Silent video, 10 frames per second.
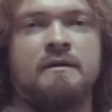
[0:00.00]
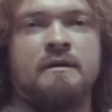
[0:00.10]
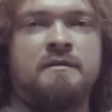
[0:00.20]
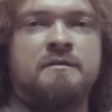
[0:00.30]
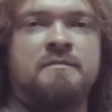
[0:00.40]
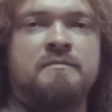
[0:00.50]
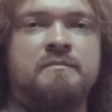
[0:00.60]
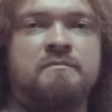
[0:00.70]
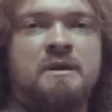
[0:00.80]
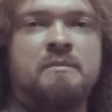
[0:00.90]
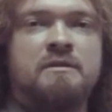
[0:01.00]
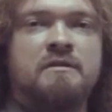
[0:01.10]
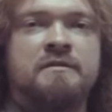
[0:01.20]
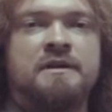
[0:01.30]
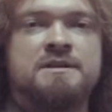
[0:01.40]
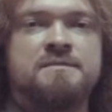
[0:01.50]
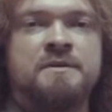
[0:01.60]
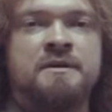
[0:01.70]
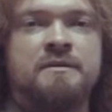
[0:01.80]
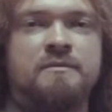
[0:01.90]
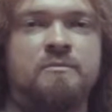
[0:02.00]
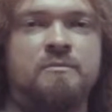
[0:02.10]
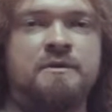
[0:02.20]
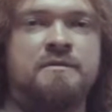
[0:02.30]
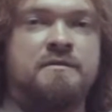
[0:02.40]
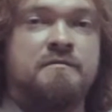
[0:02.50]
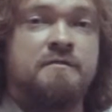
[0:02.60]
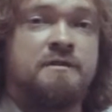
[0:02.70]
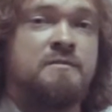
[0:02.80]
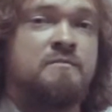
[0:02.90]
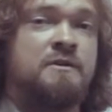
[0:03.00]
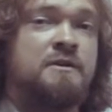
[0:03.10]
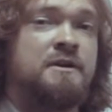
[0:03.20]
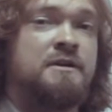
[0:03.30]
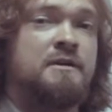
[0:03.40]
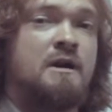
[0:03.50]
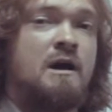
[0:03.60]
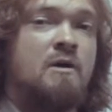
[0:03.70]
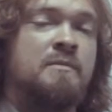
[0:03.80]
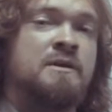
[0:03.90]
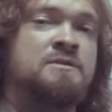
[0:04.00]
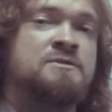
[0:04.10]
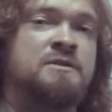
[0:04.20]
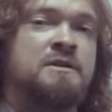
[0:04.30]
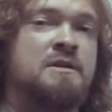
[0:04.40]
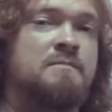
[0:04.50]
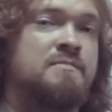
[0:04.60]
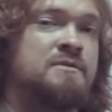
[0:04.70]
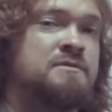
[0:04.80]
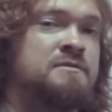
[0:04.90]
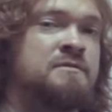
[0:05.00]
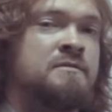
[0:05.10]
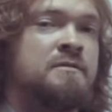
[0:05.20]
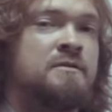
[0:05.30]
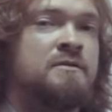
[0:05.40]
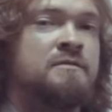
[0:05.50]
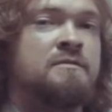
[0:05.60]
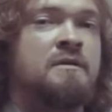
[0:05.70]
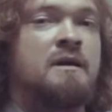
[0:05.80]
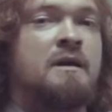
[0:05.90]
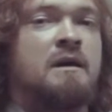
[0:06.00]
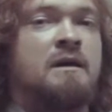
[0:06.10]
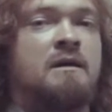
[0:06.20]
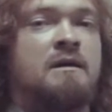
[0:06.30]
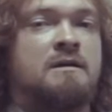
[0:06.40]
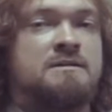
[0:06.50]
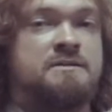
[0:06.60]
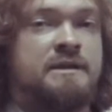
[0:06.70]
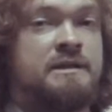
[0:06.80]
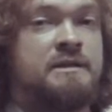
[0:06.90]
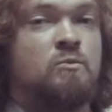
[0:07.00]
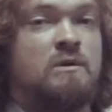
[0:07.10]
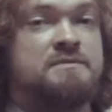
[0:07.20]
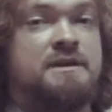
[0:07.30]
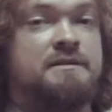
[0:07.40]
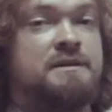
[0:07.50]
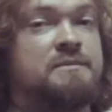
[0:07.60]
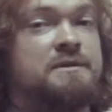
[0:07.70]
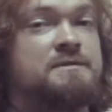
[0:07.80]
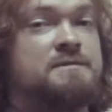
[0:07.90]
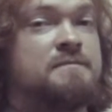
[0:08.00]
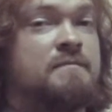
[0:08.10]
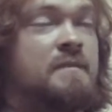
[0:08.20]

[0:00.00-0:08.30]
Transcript: Hey there, people often ask me, with affiliate marketing, how much can a person earn selling website templates?